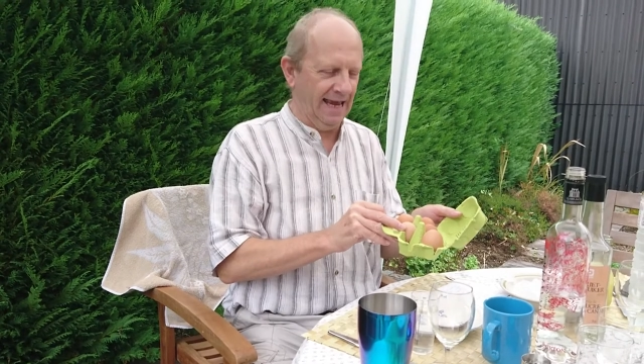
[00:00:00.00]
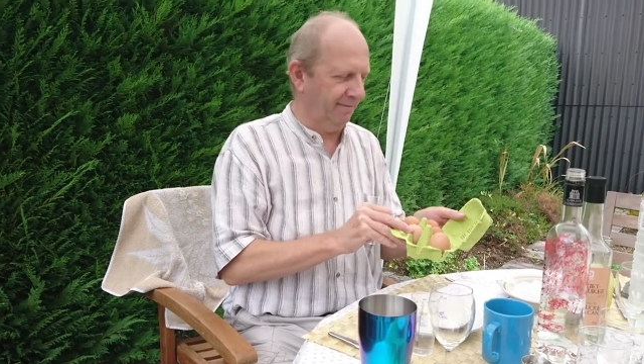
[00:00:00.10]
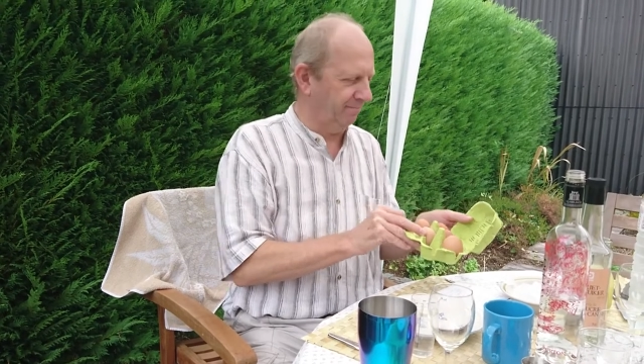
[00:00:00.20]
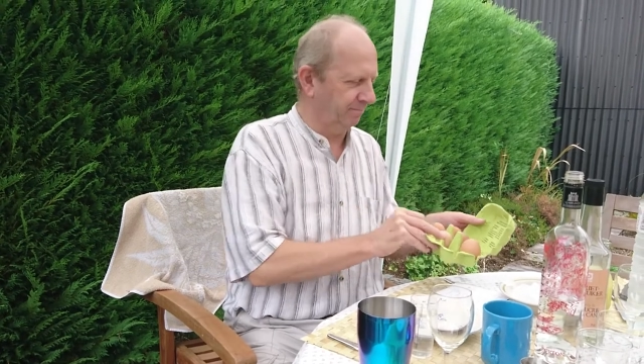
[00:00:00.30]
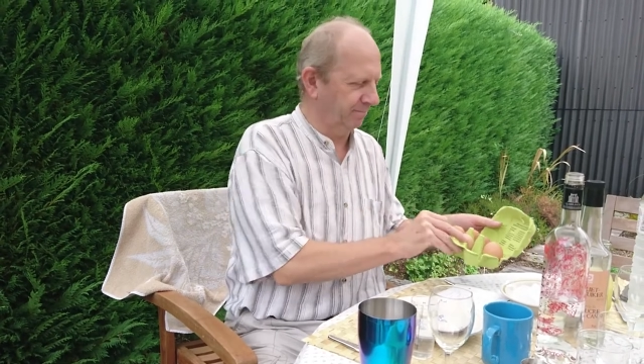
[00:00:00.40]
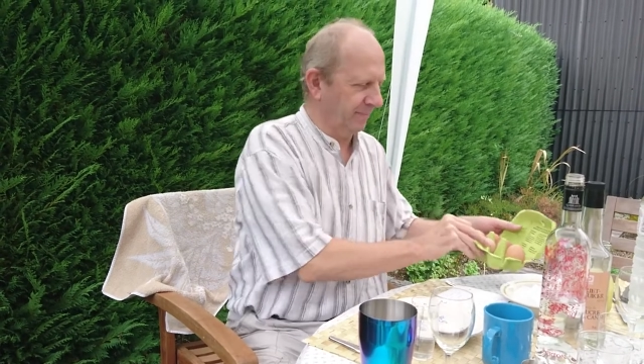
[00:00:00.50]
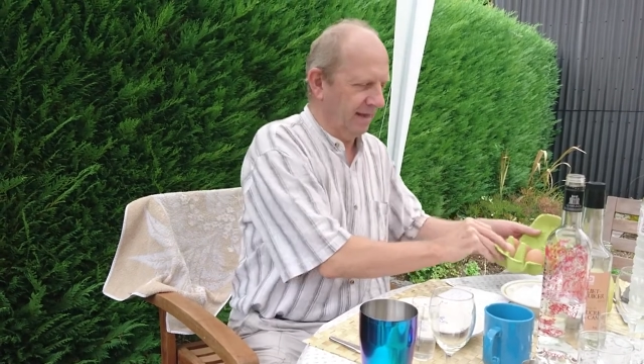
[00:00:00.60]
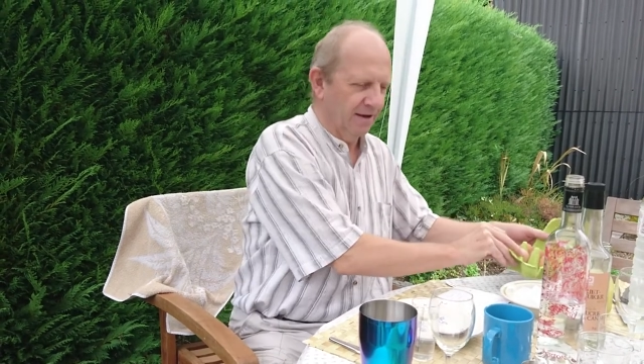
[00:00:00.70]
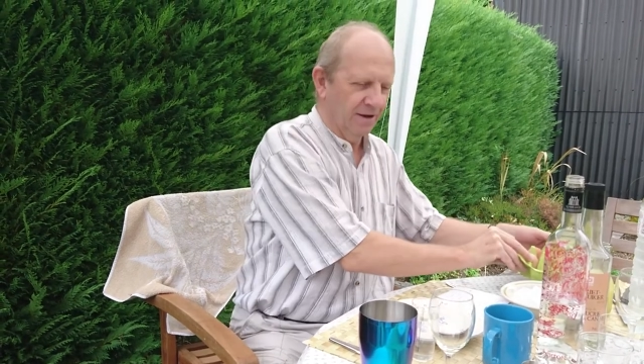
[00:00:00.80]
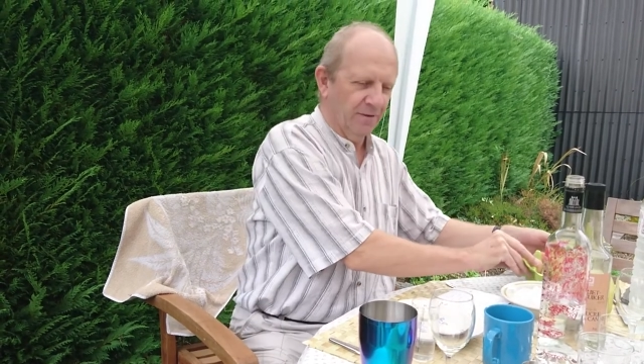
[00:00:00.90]

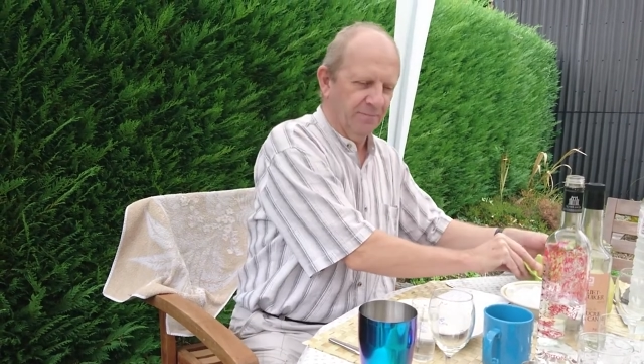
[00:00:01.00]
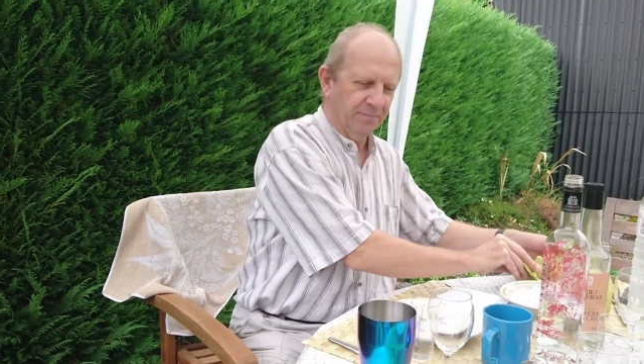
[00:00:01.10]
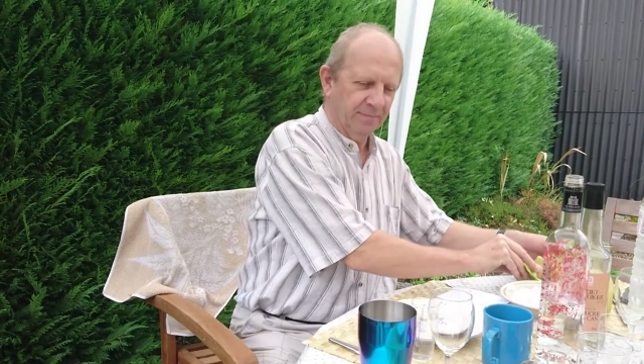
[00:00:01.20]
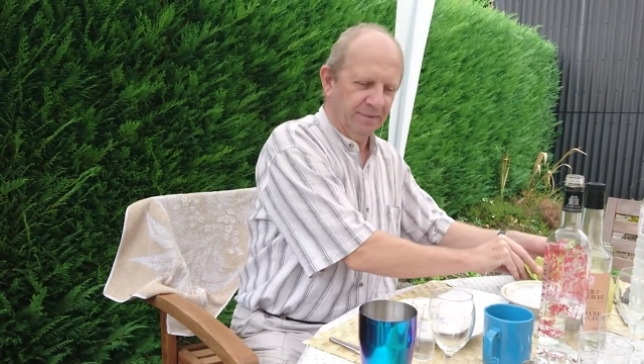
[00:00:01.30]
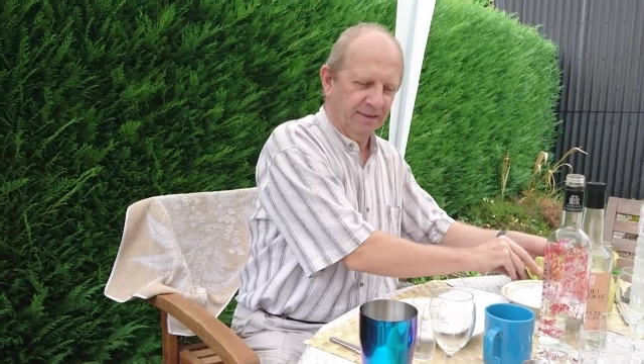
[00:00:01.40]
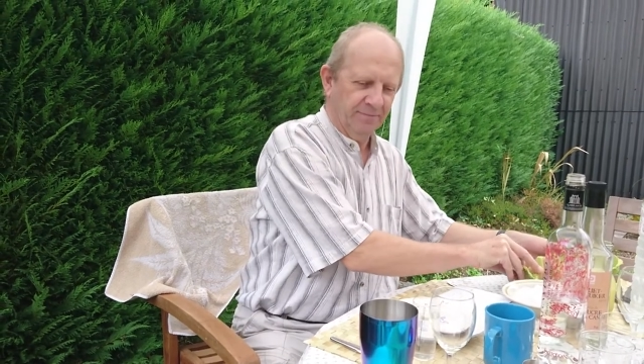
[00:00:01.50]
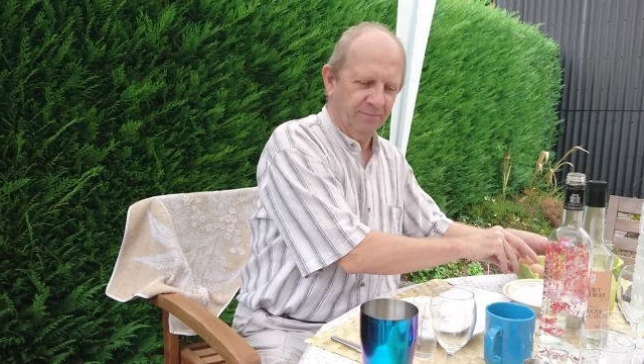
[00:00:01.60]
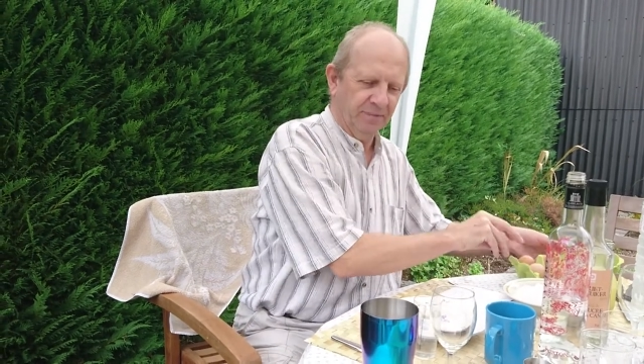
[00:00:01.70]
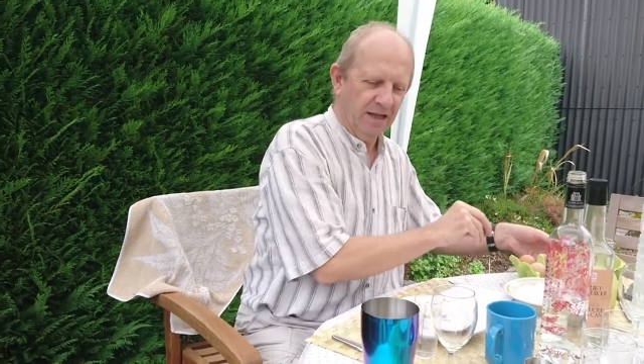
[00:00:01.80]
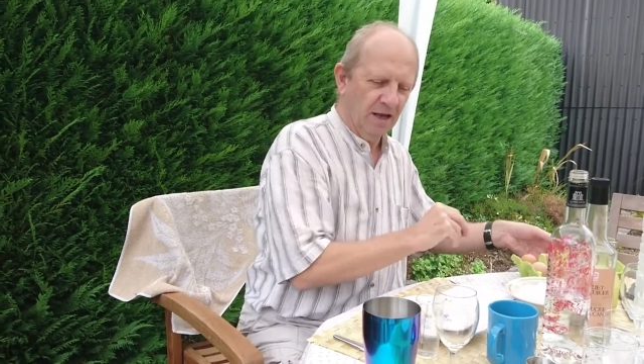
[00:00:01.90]
one egg for the egg
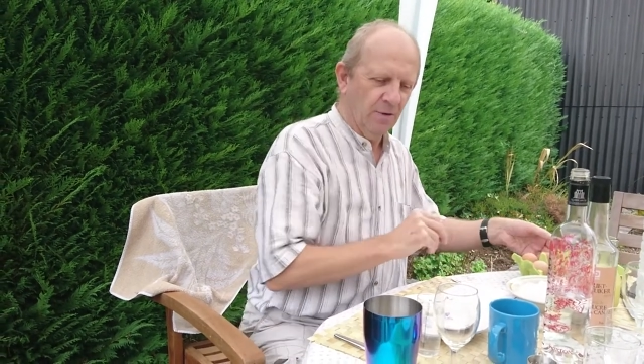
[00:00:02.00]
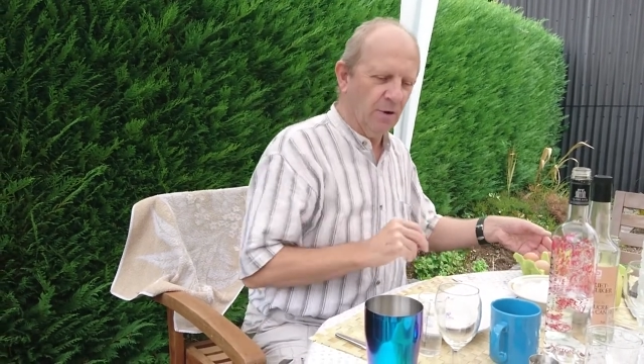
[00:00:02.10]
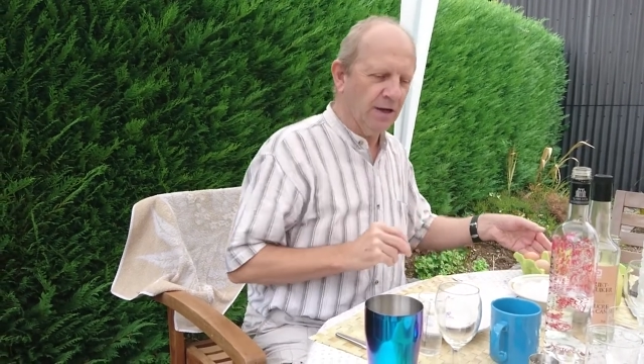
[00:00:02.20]
white.